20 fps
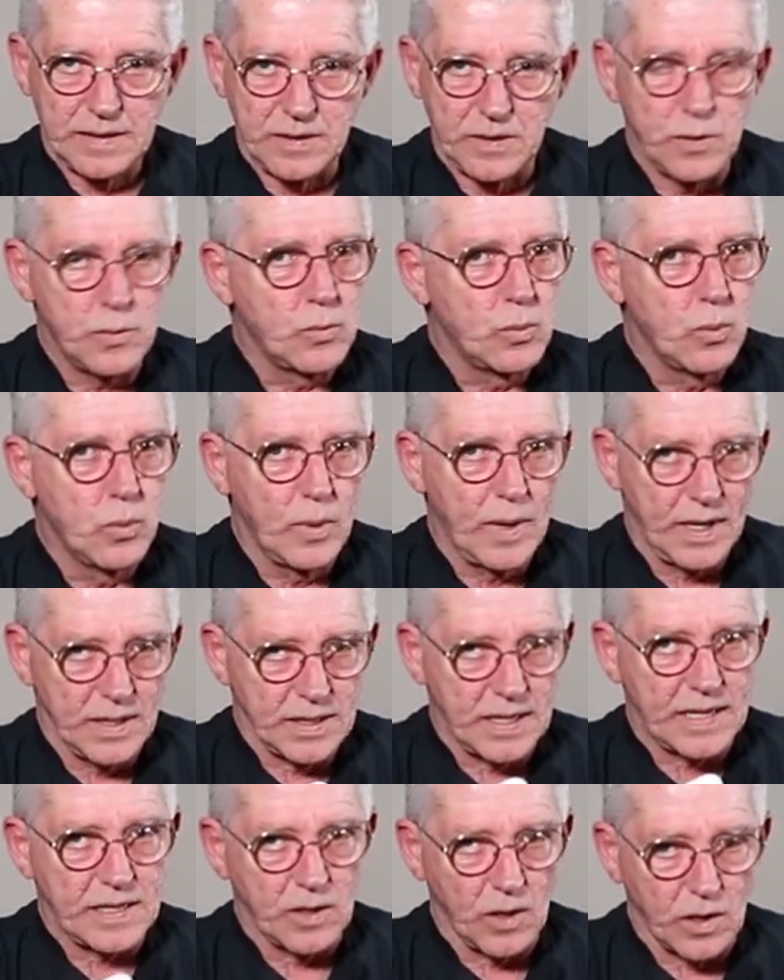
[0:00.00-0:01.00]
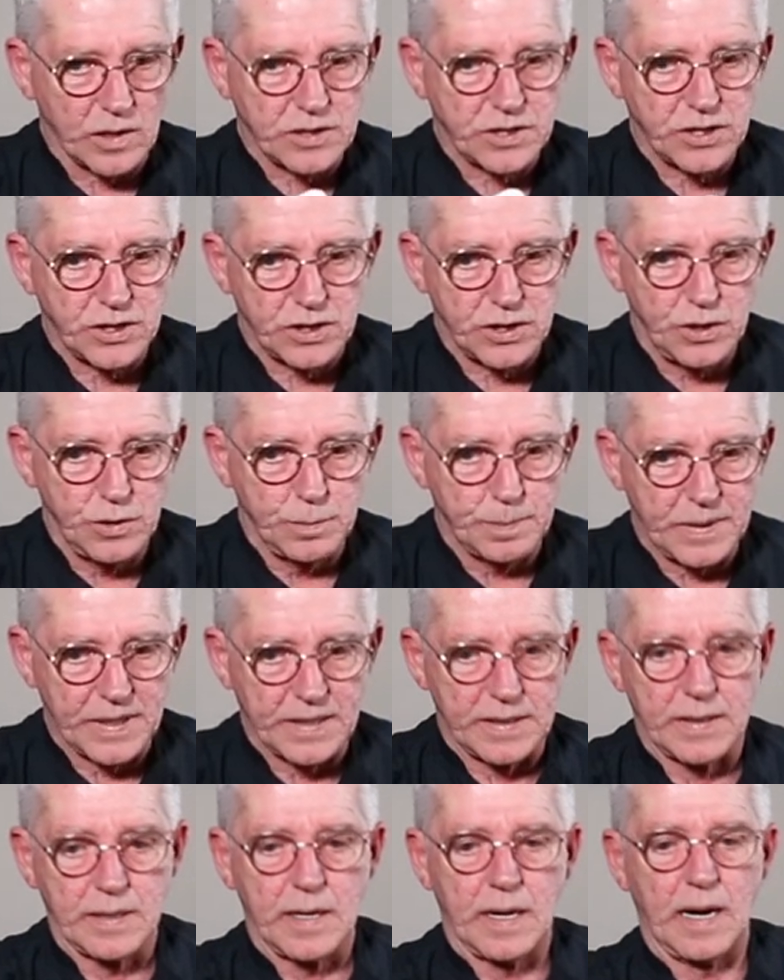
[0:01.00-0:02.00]
you really look
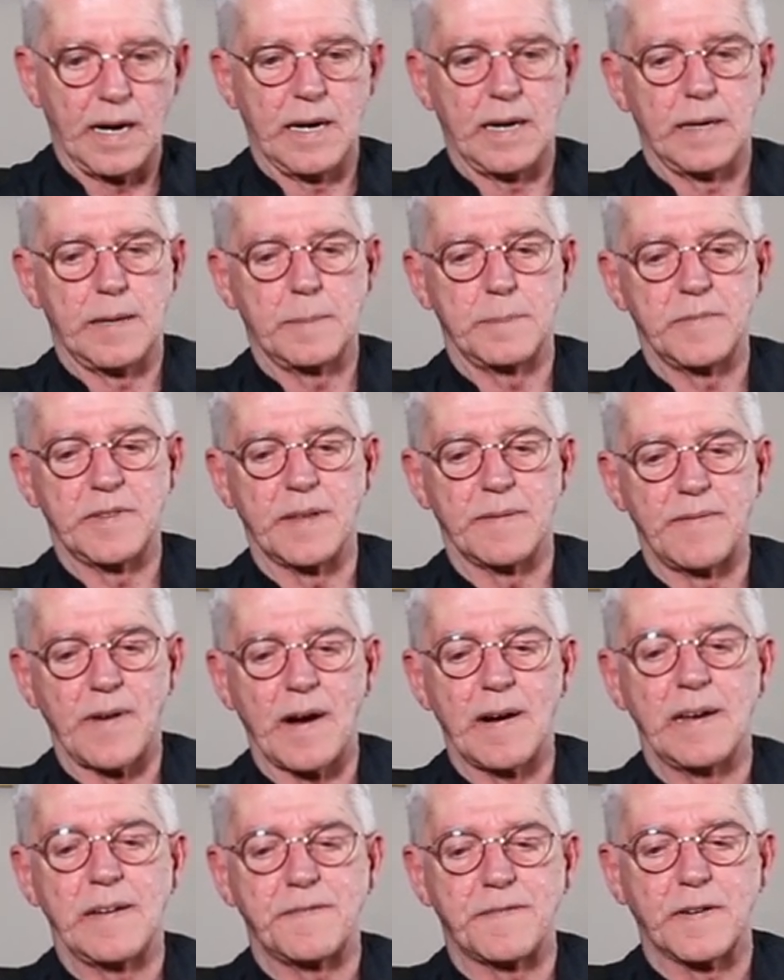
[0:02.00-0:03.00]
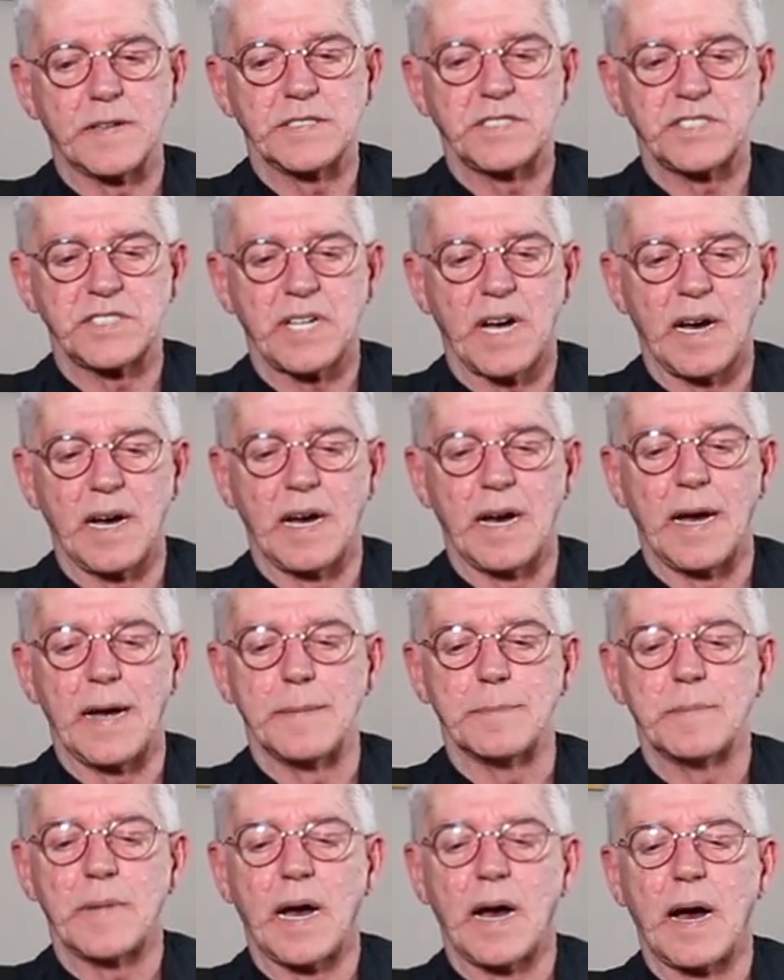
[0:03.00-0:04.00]
stupid. The very first
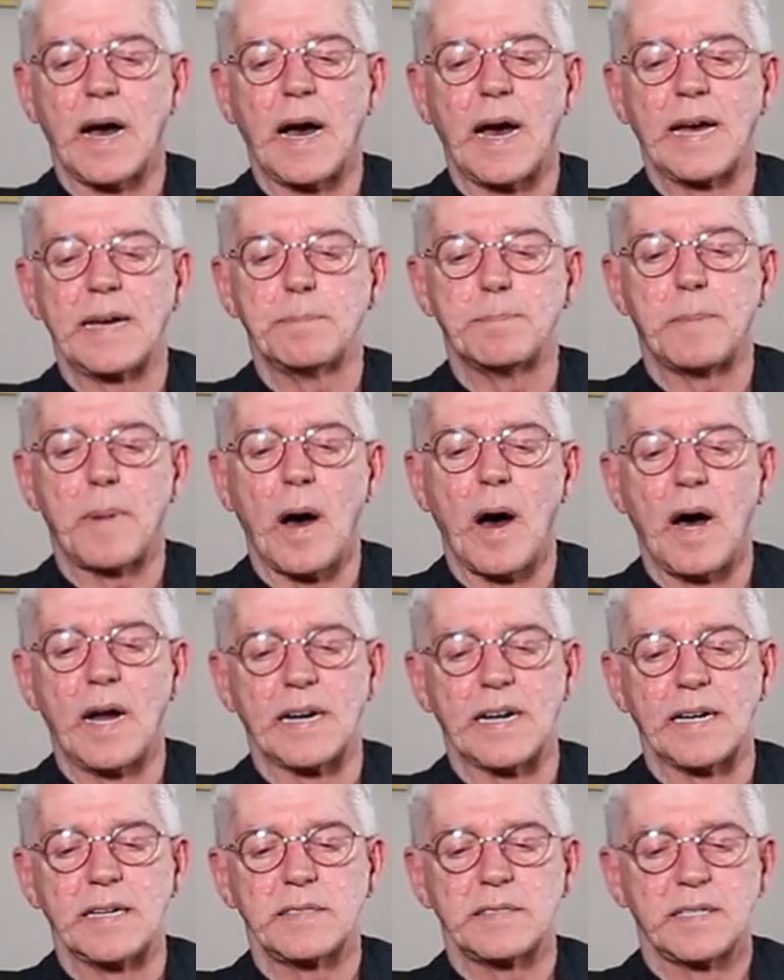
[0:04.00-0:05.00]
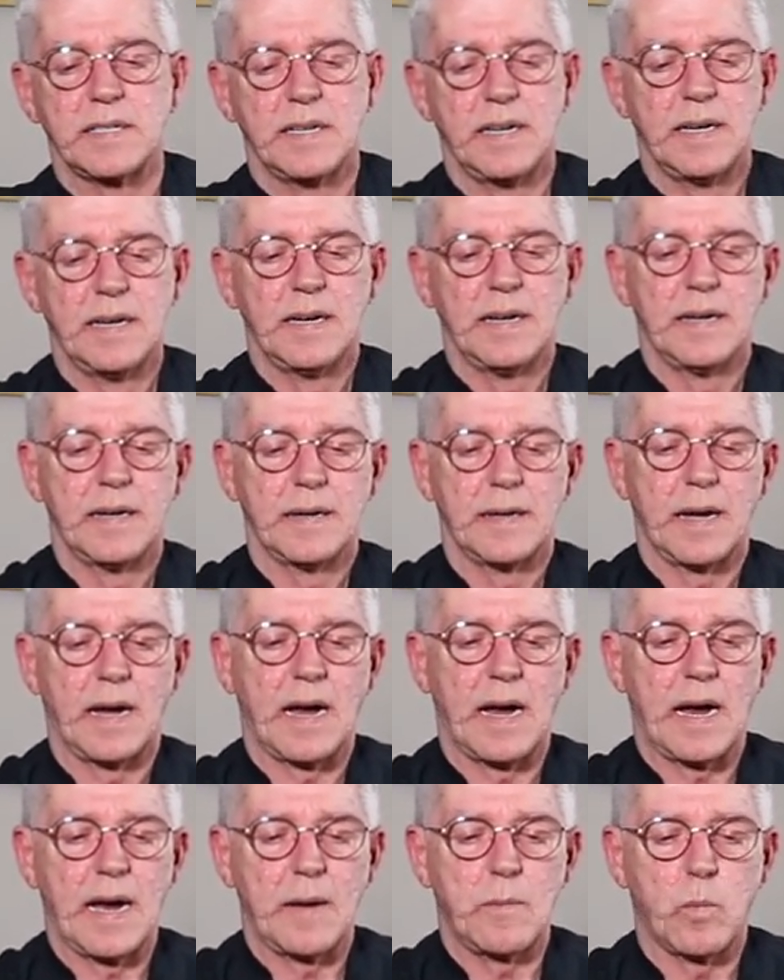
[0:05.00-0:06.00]
time I bought it,
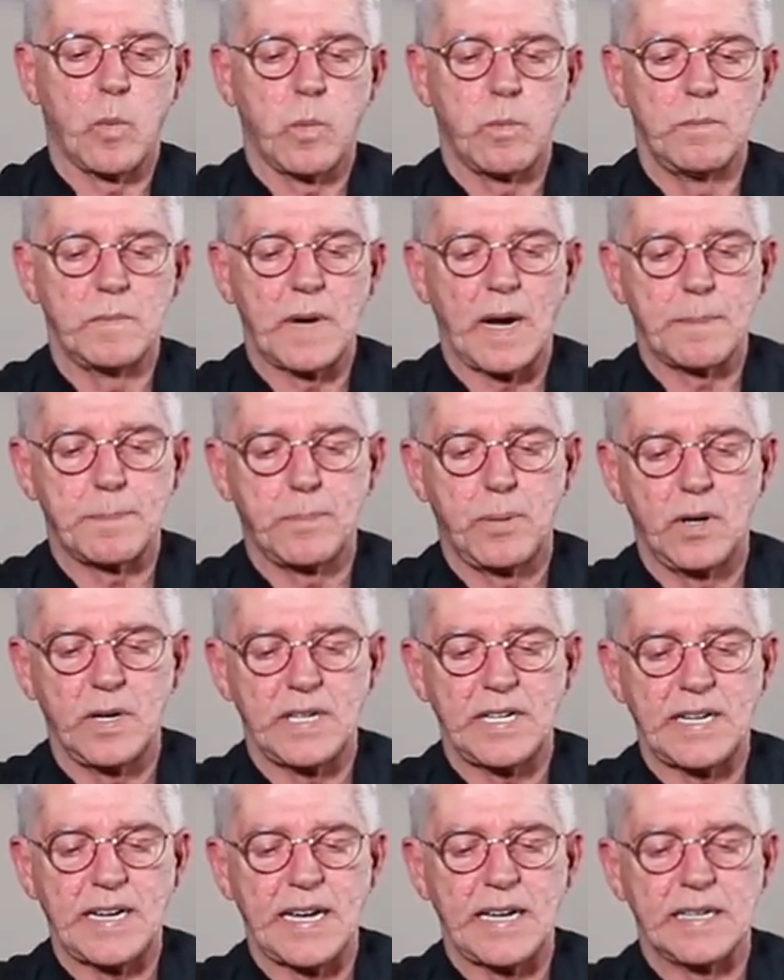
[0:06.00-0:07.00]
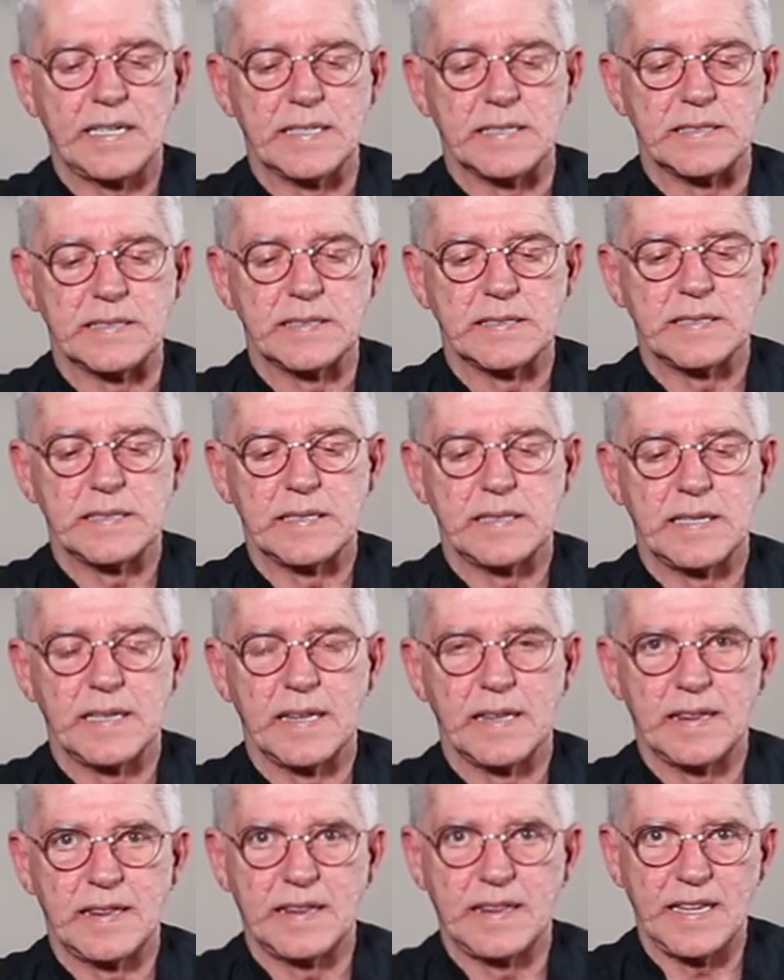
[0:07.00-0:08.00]
I put it in
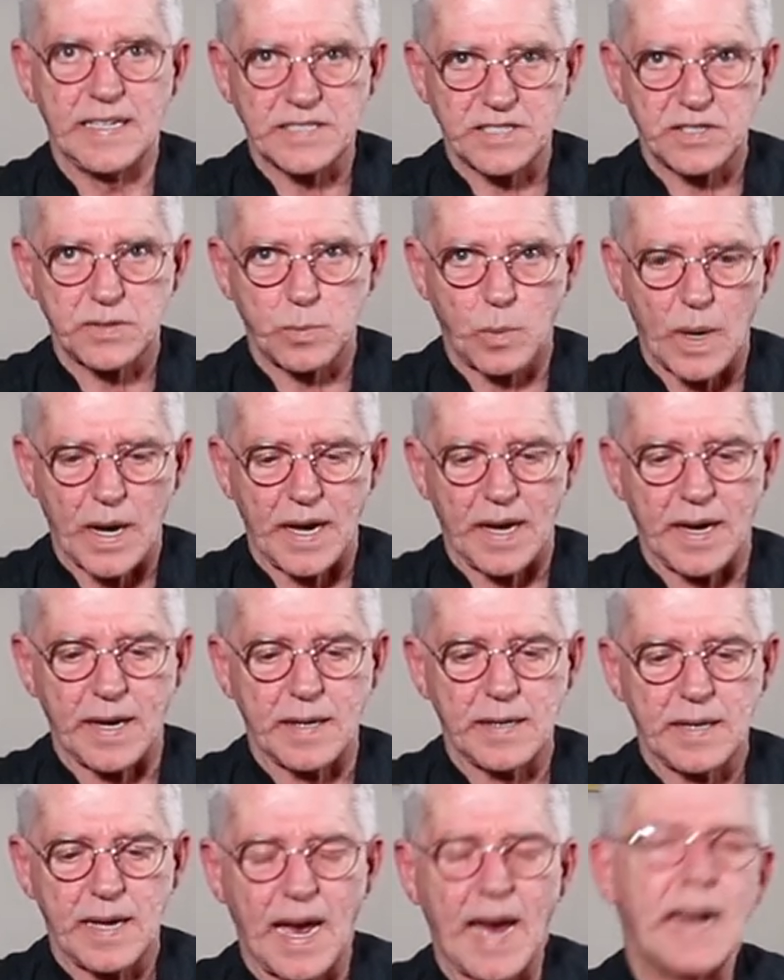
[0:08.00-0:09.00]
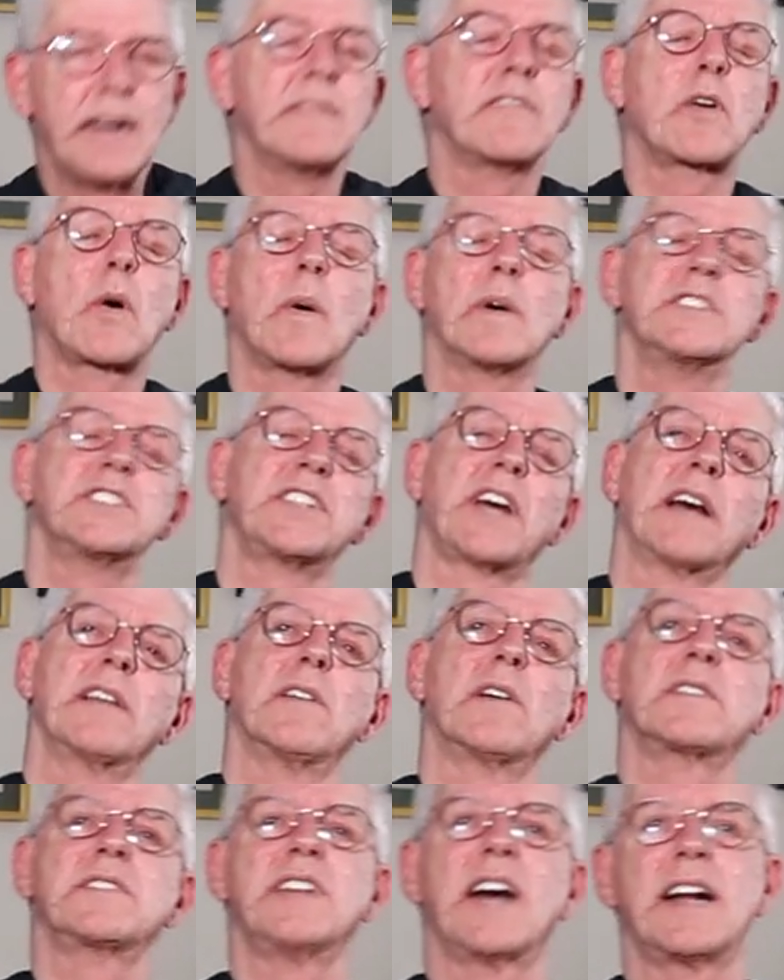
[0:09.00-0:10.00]
this way. And of course, I
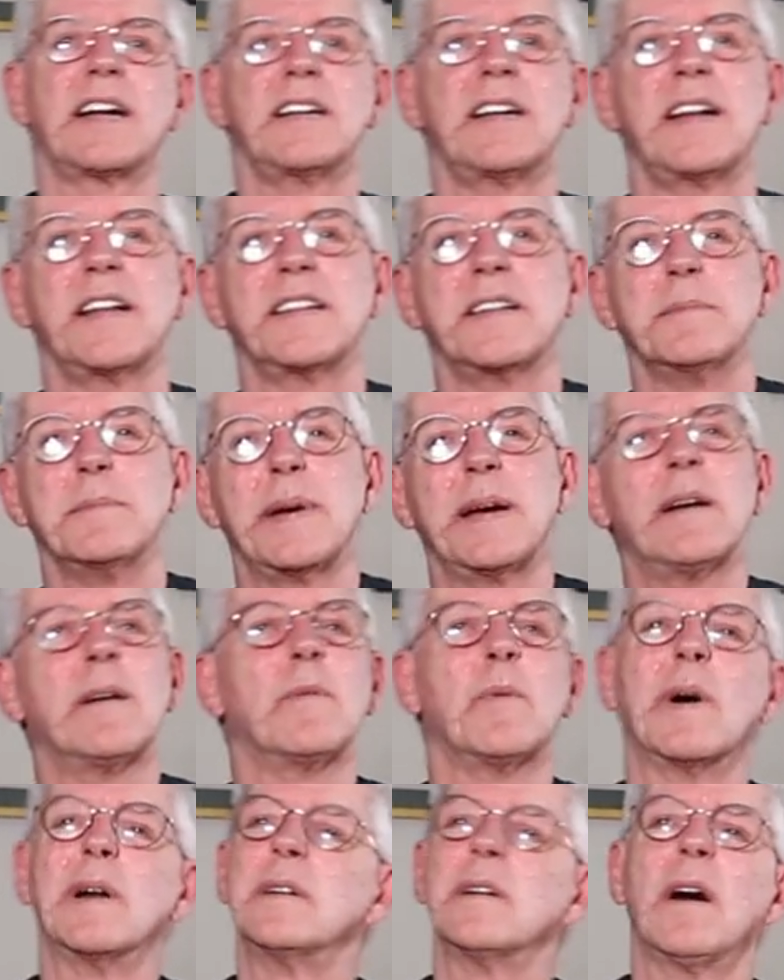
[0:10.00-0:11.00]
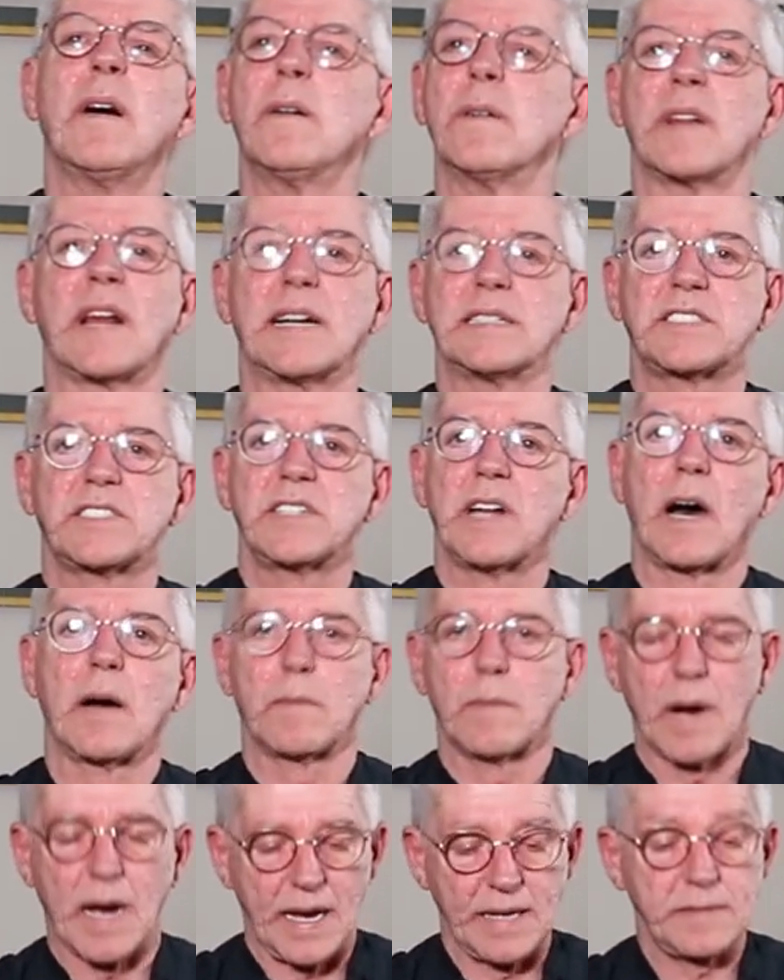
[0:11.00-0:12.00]
looked at it in the mirror and went, oh, that's
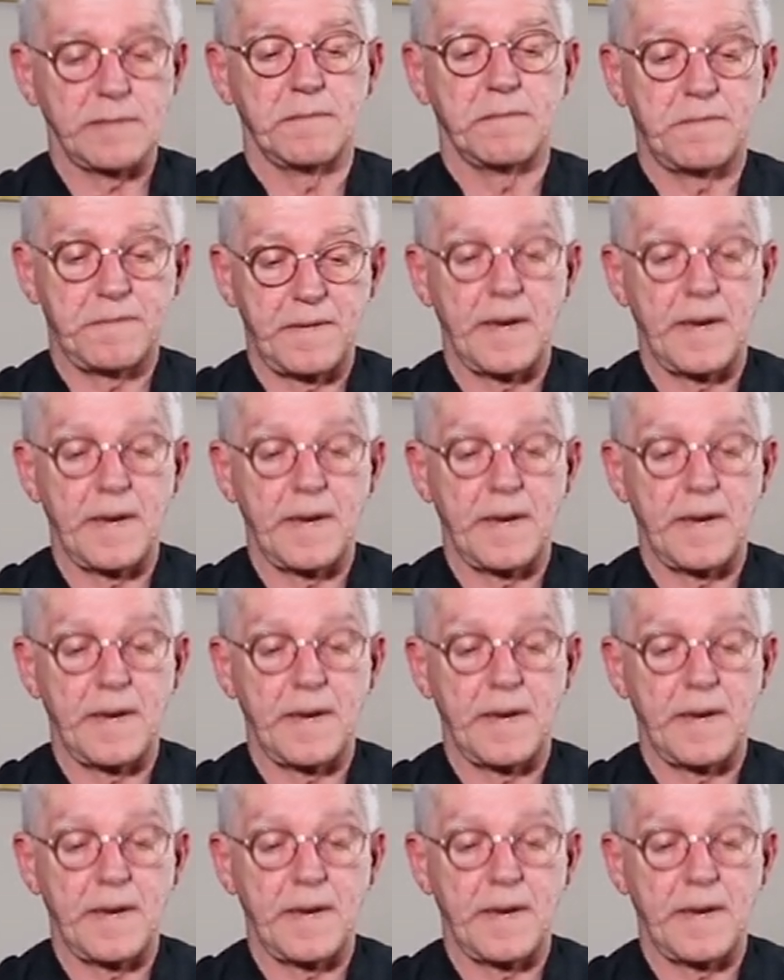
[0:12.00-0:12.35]
not right, and